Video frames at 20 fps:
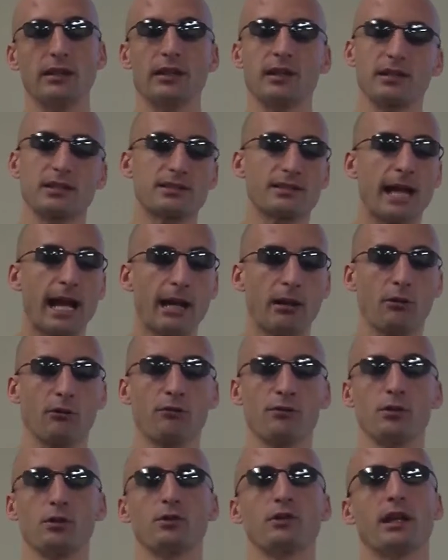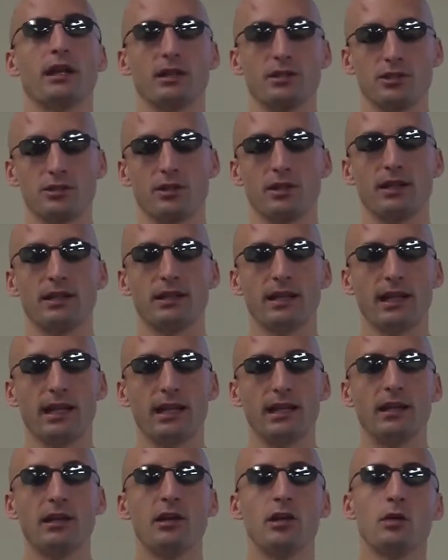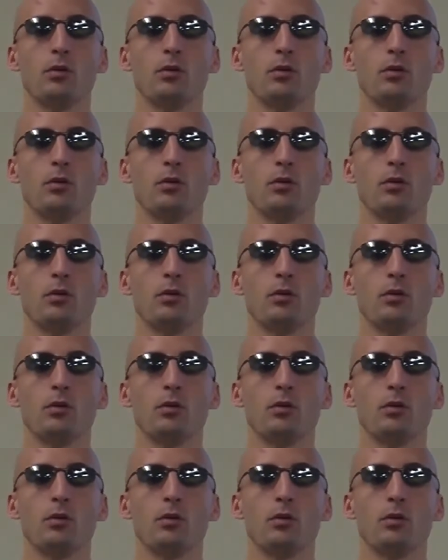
like a soccer field on a sunny day,